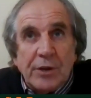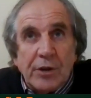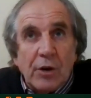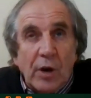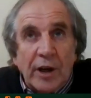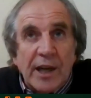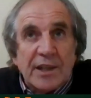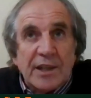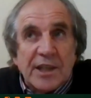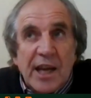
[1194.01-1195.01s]
you know,
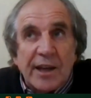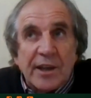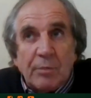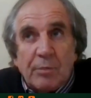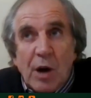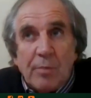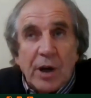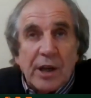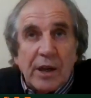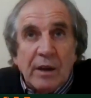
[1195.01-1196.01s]
unless it's handled
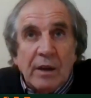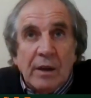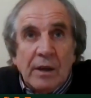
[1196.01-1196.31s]
properly,